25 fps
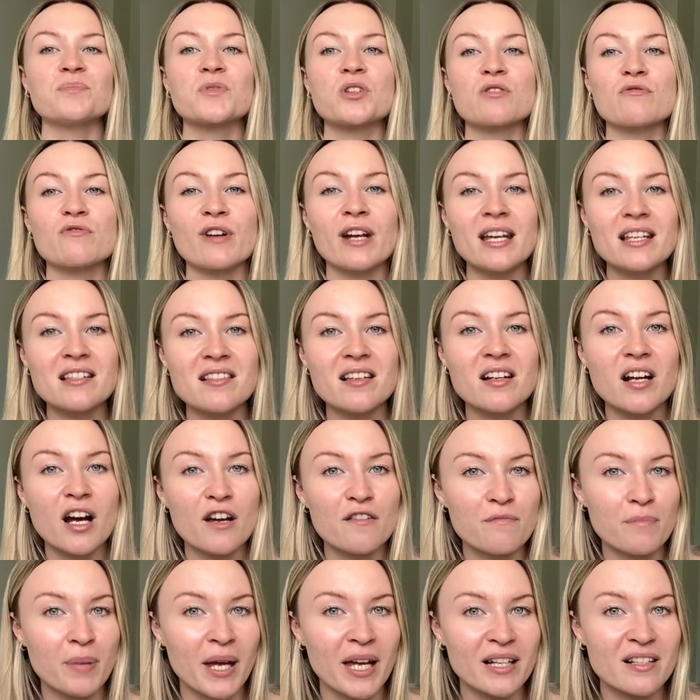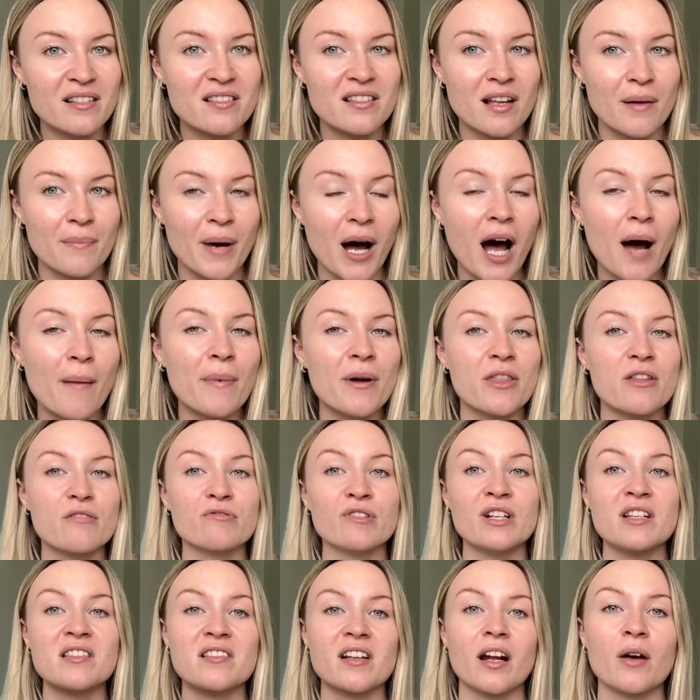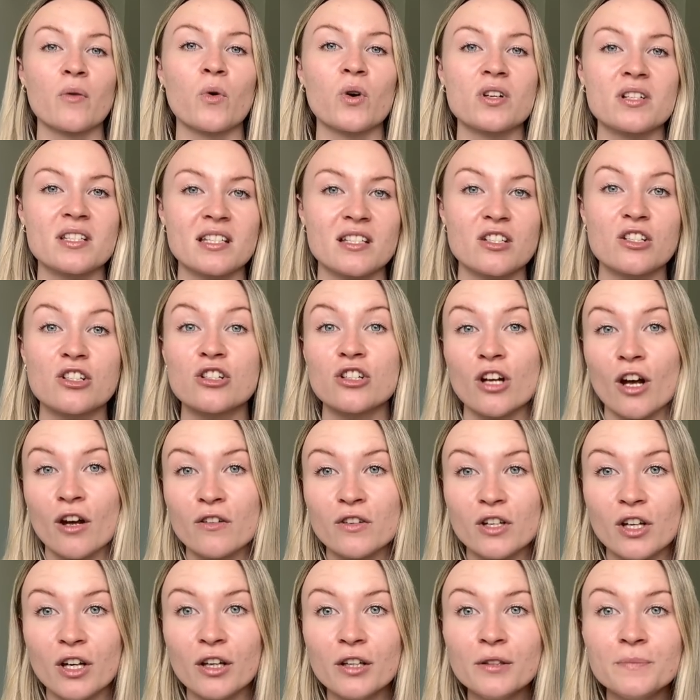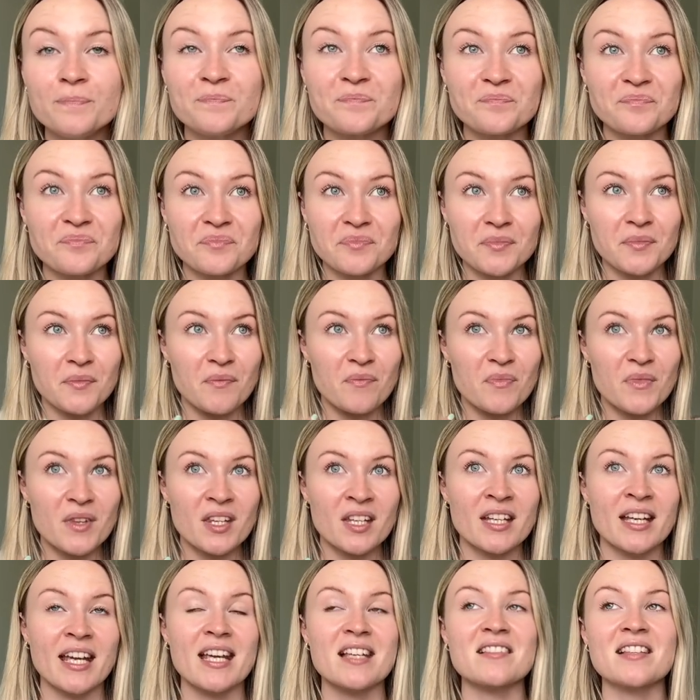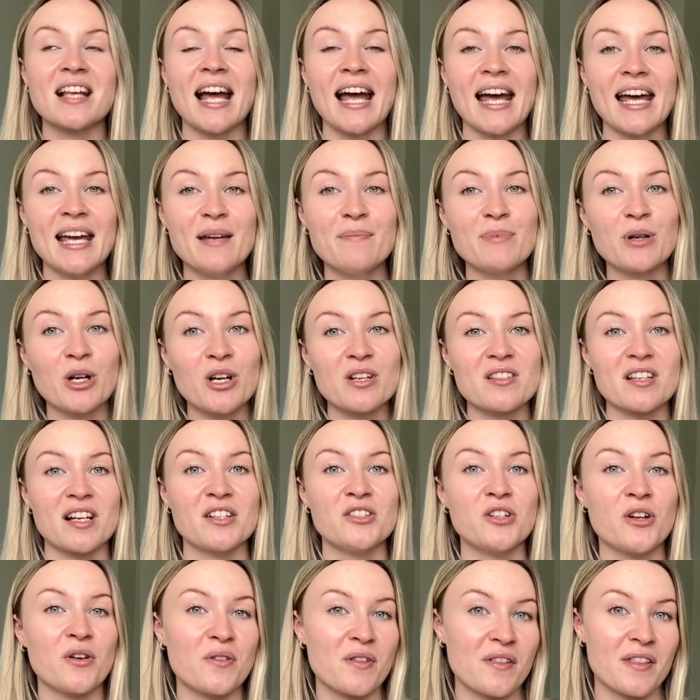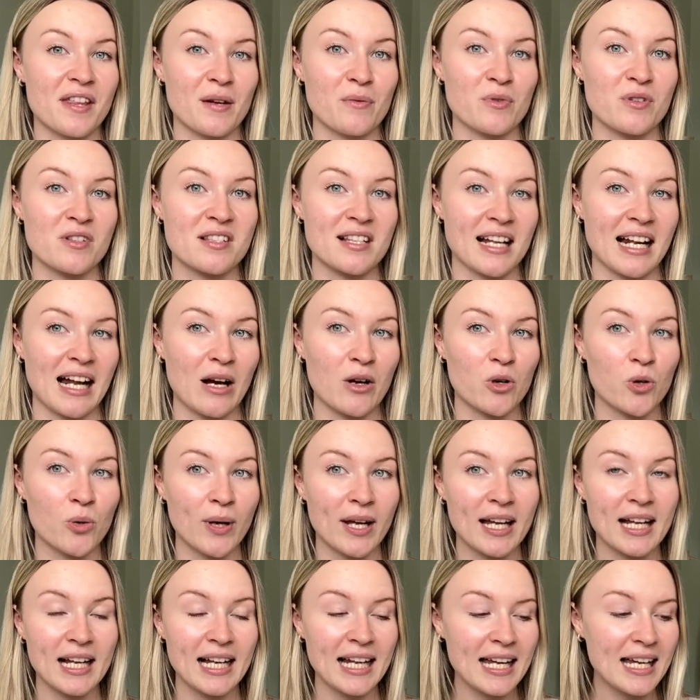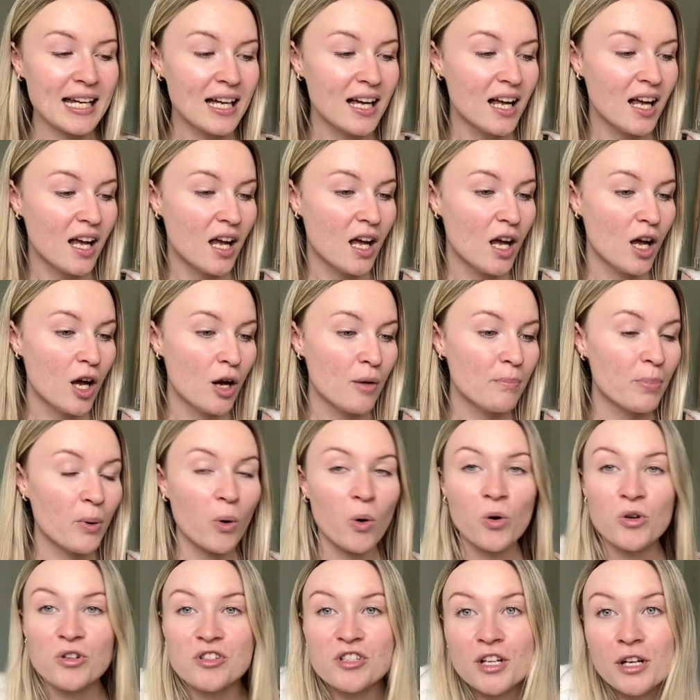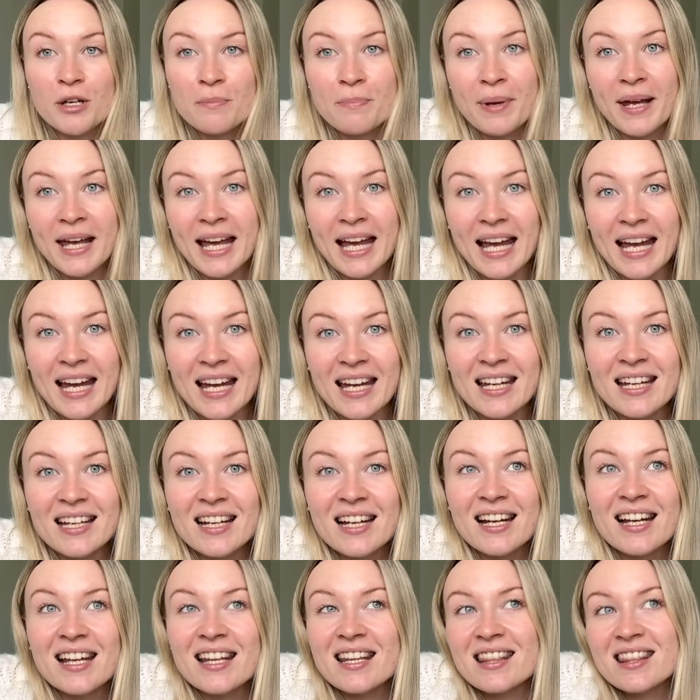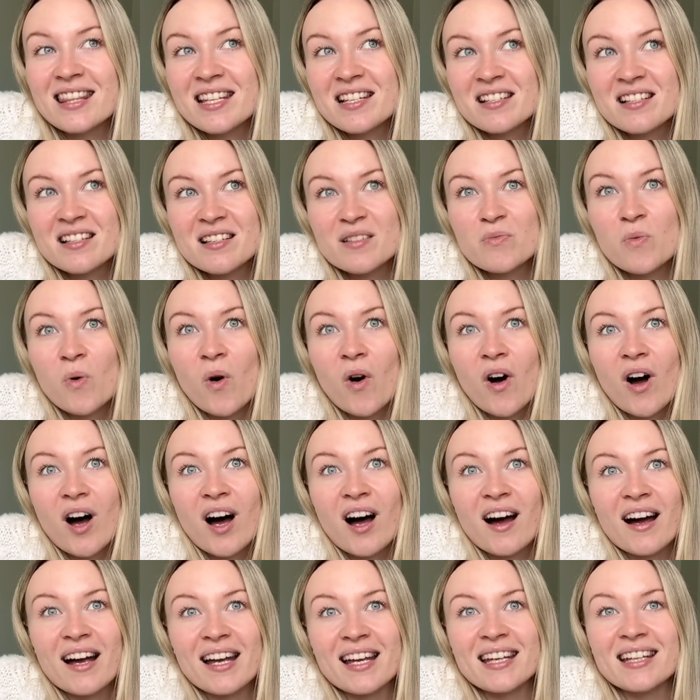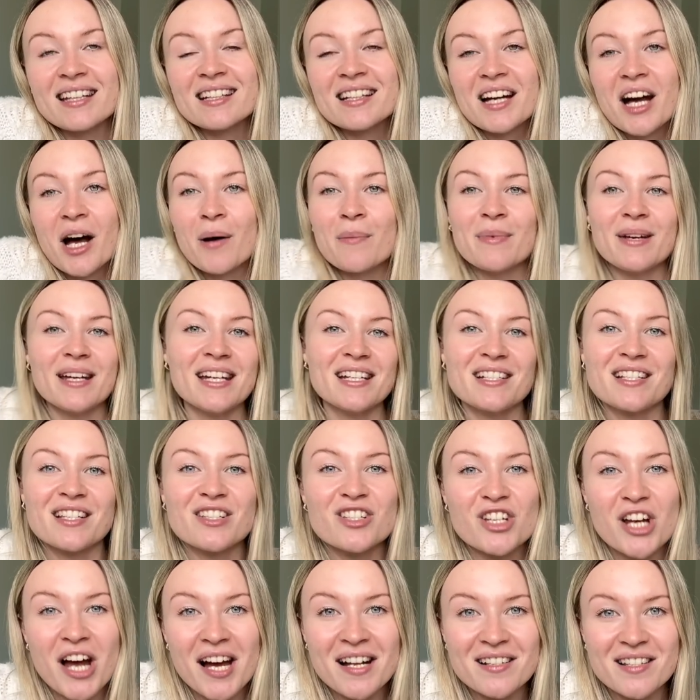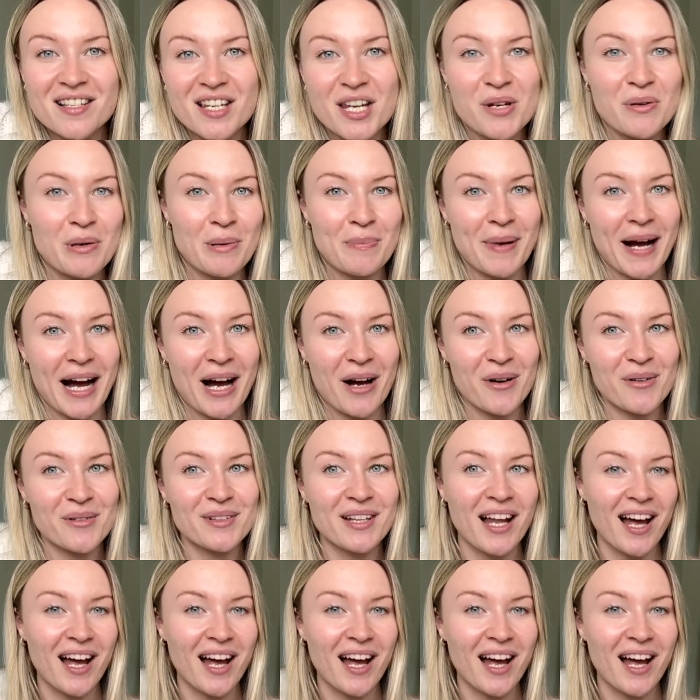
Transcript: The reason I've picked some up and the reason I wanted to show you is A, because I know that they will sell out quickly, but also B, this is what I come here to chat to you about.